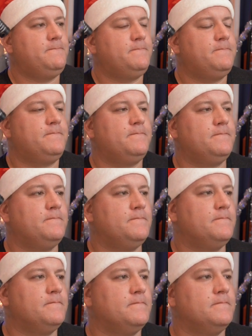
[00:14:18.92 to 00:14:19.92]

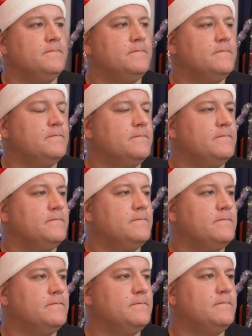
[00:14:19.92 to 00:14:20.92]

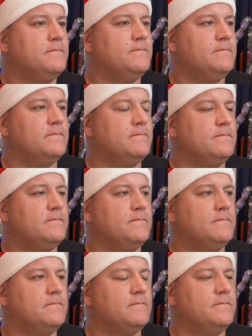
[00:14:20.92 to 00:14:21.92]

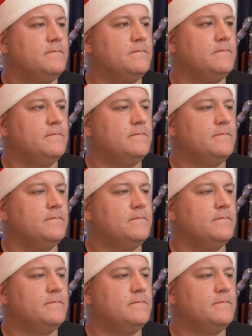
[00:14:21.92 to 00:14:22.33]
No words are spoken by the person on screen.